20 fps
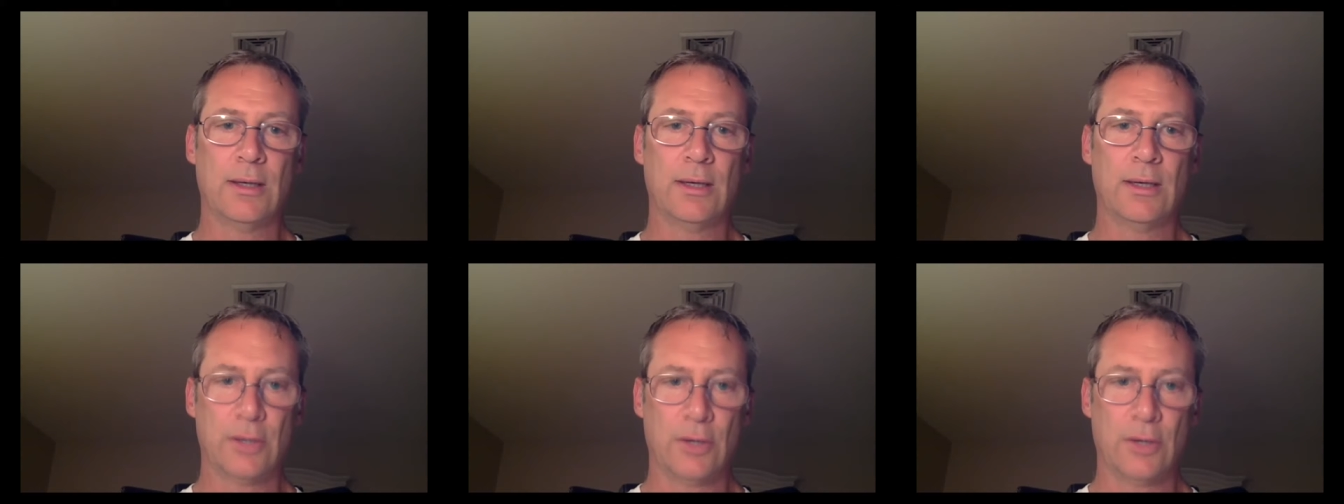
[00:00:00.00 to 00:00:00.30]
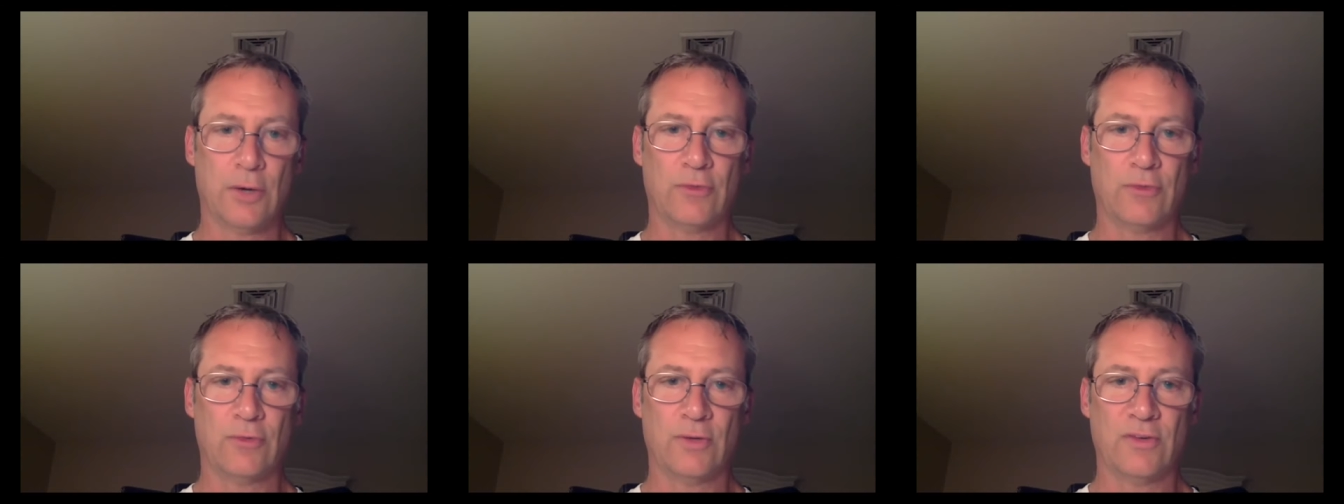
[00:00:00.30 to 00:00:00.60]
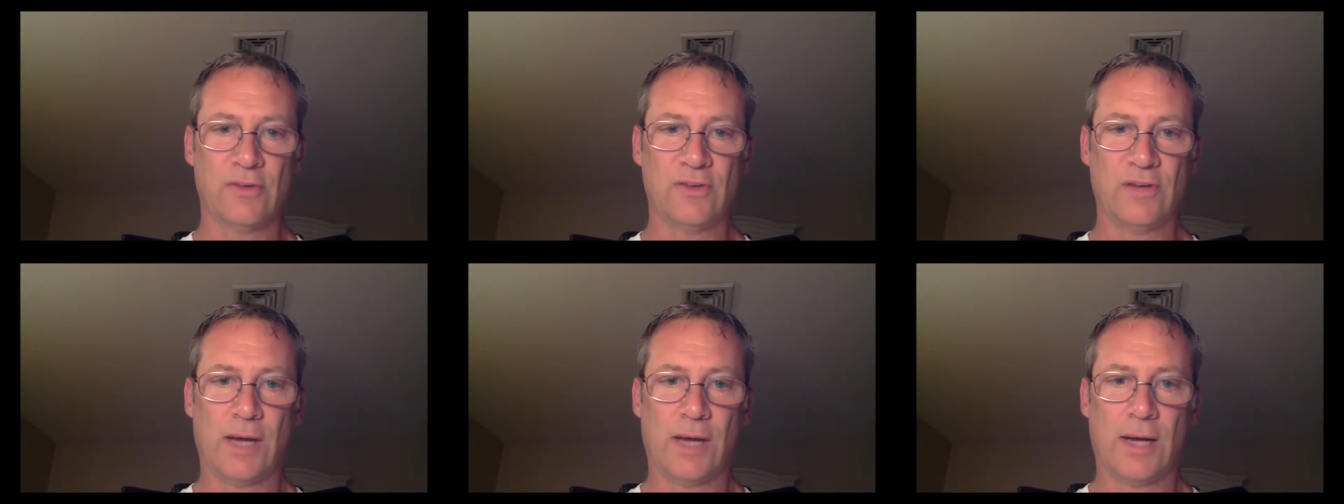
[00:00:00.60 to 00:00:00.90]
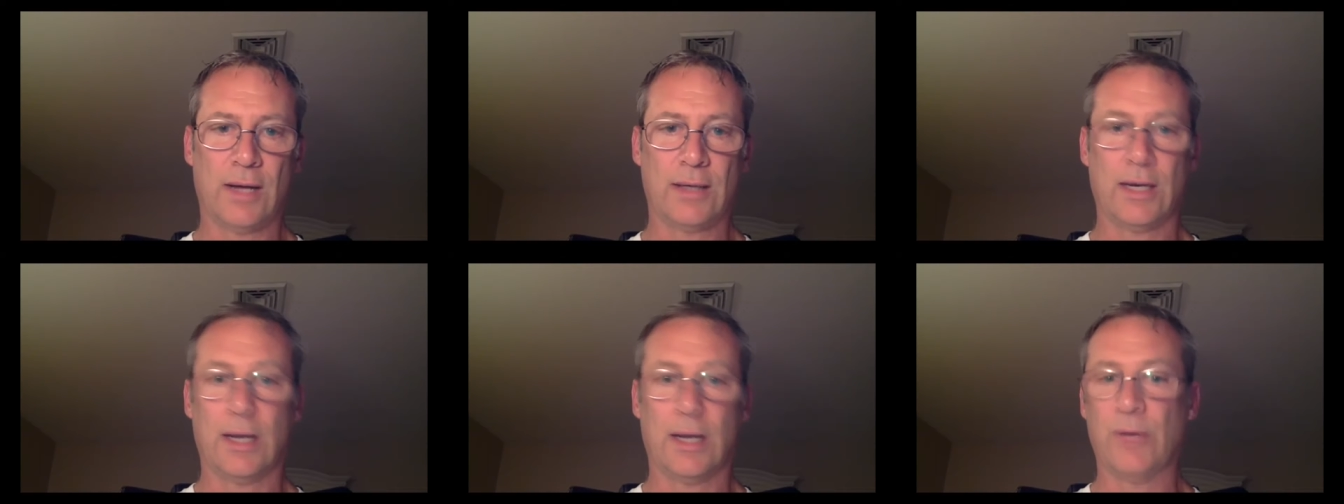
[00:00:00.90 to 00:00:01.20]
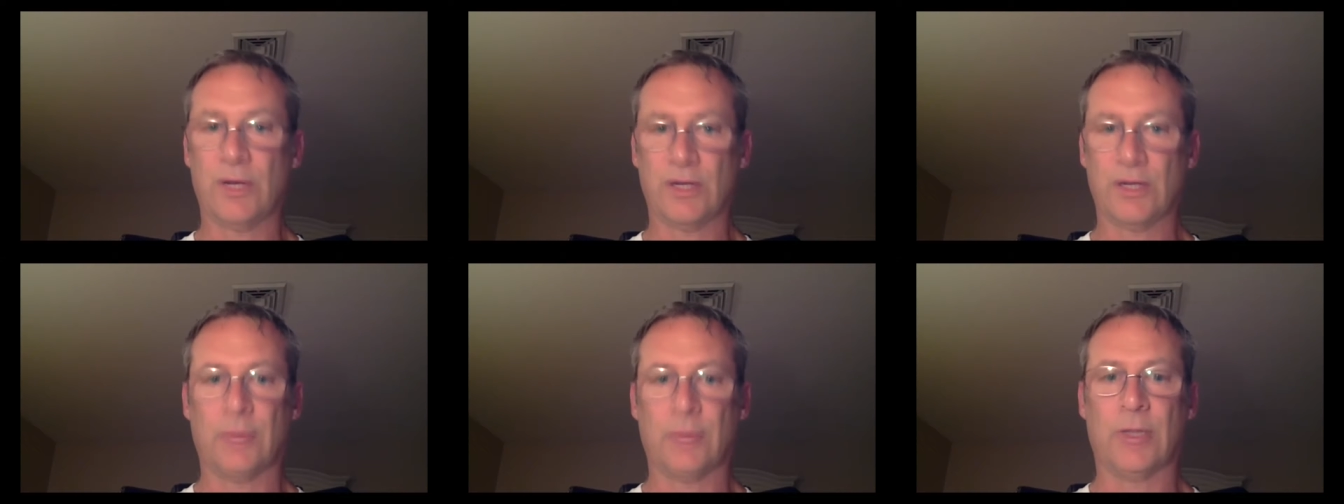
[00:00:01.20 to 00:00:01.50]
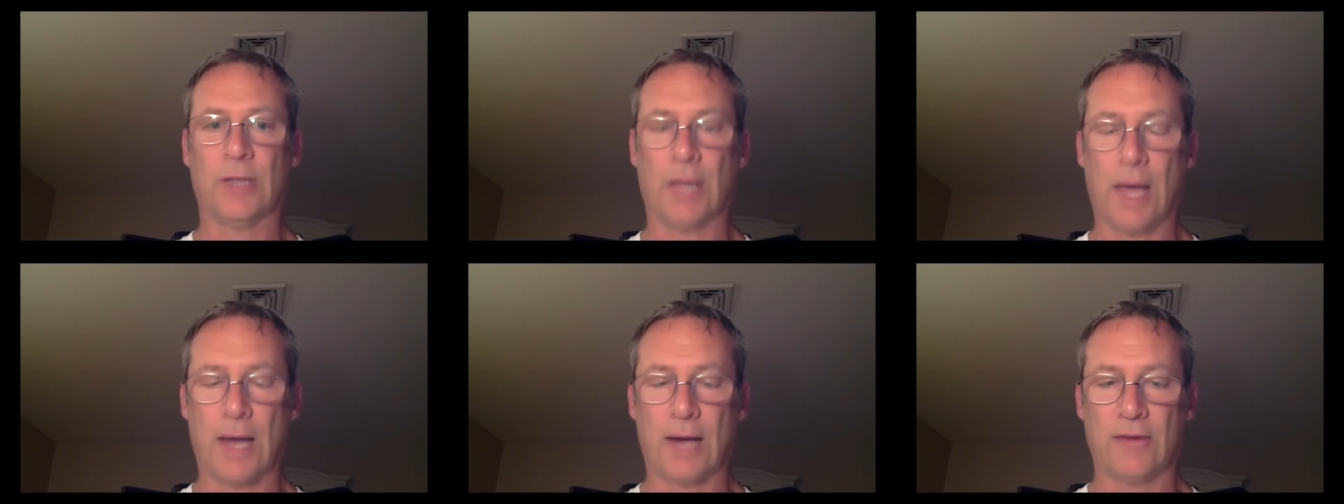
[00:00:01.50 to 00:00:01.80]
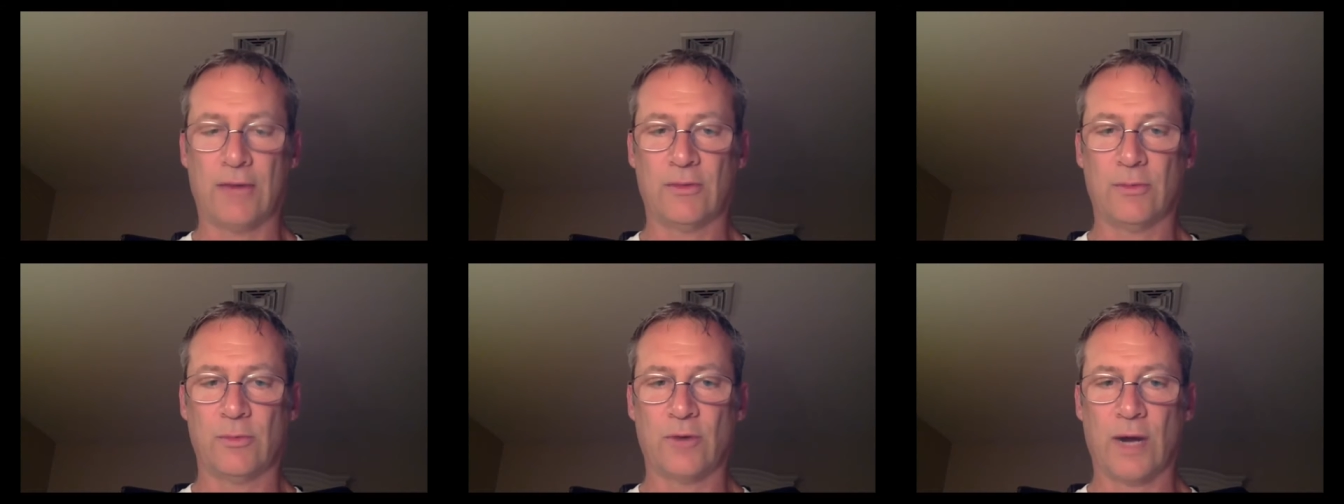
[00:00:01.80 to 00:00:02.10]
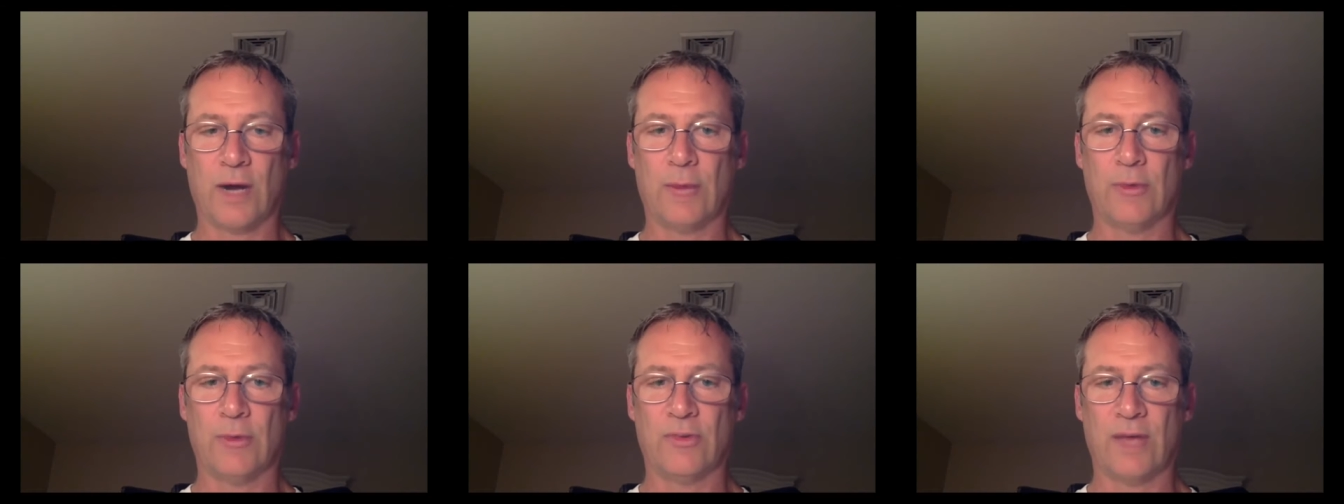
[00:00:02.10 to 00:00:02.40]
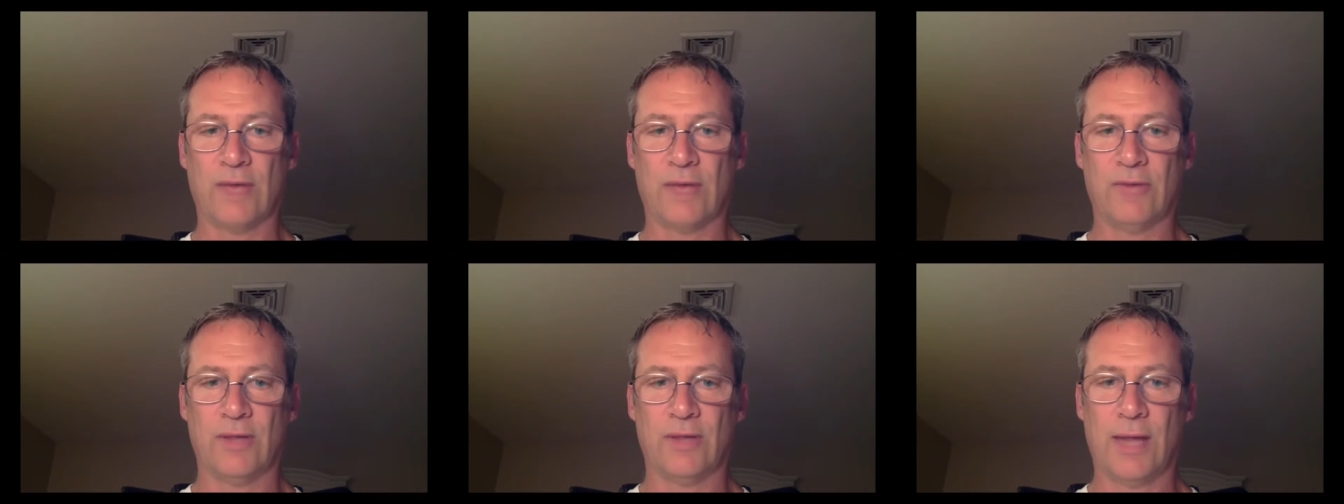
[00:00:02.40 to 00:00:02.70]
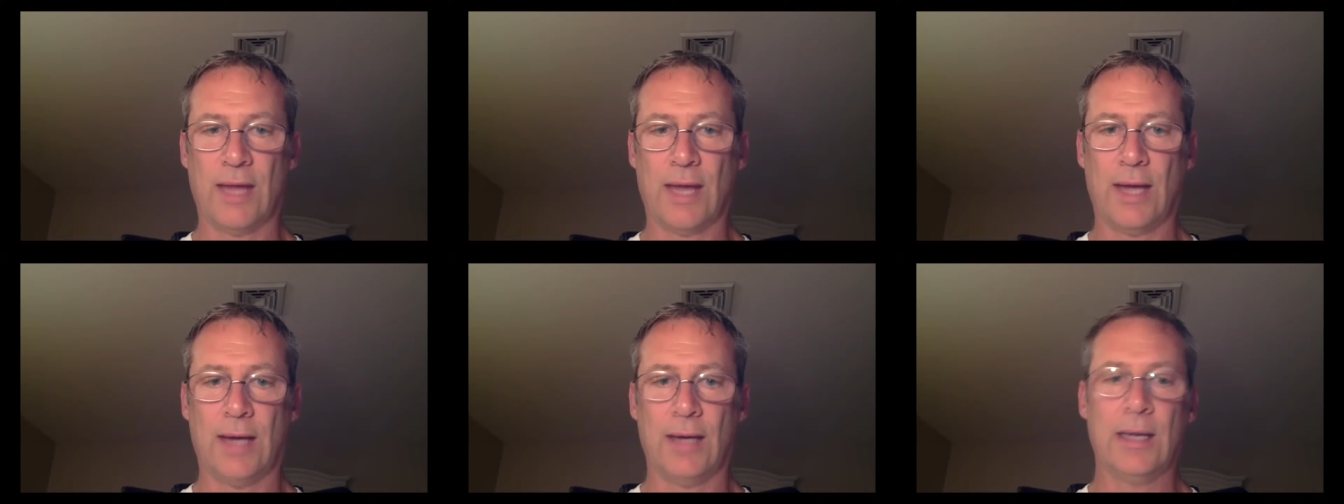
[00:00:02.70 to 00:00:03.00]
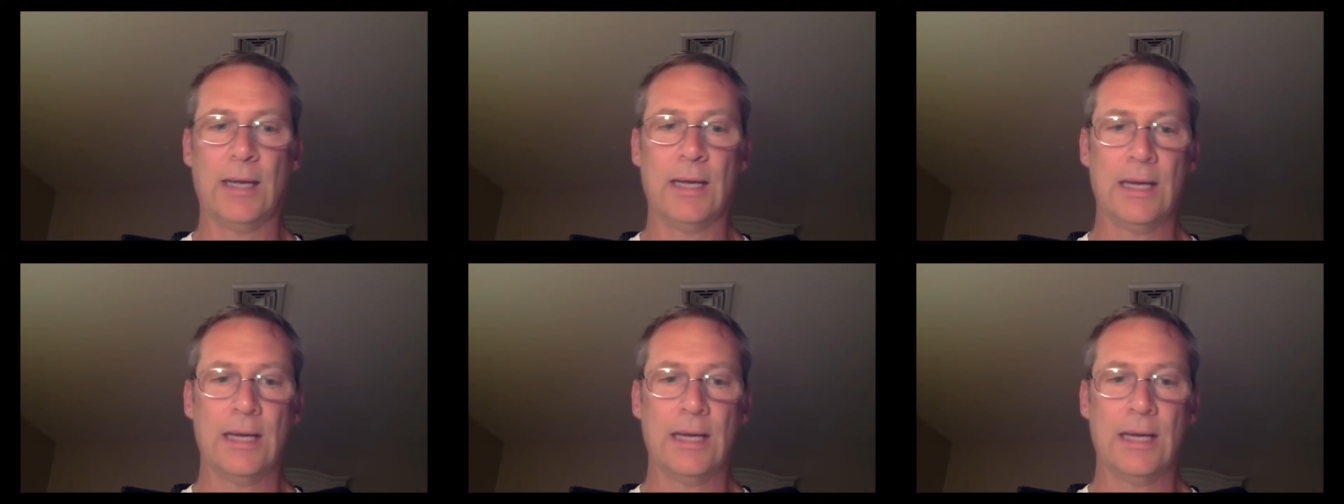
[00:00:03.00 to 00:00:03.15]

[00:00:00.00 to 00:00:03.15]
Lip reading: nursery stock, and I picked up a lot of subscribers after that.